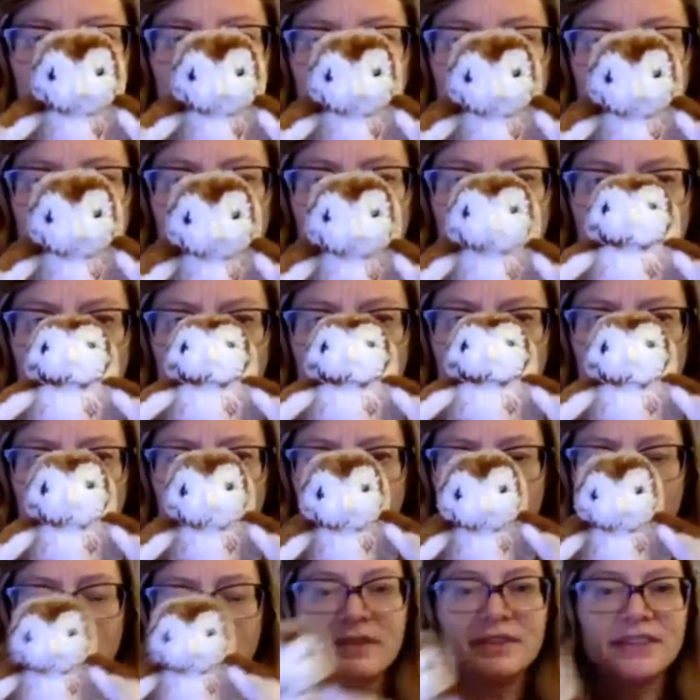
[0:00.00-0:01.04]
Woo.
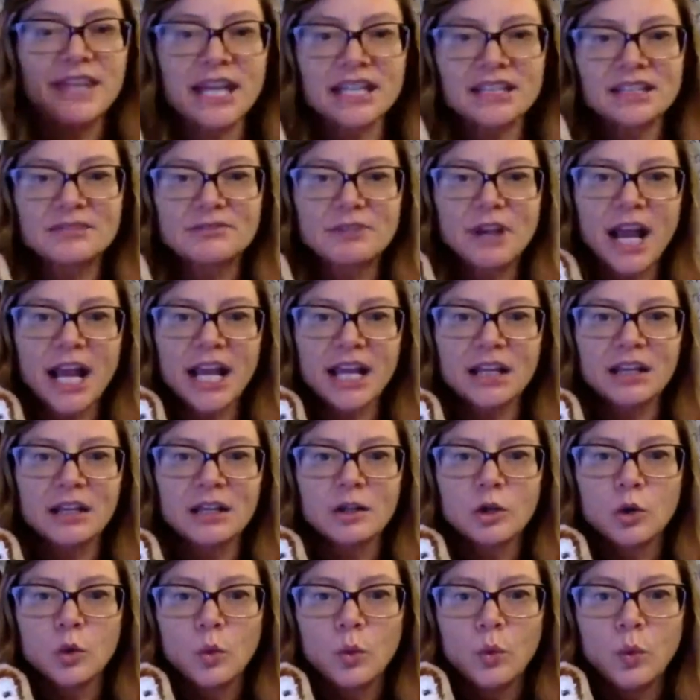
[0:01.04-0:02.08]
That's right.
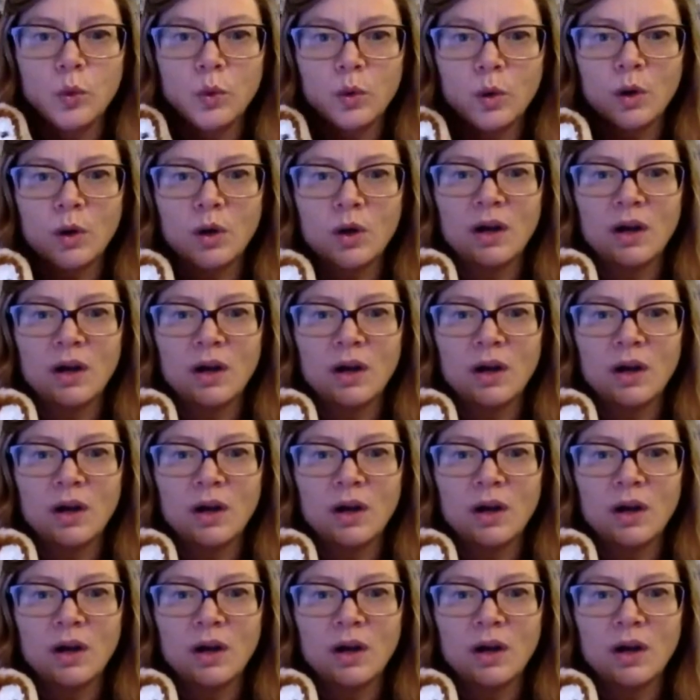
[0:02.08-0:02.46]
Woo.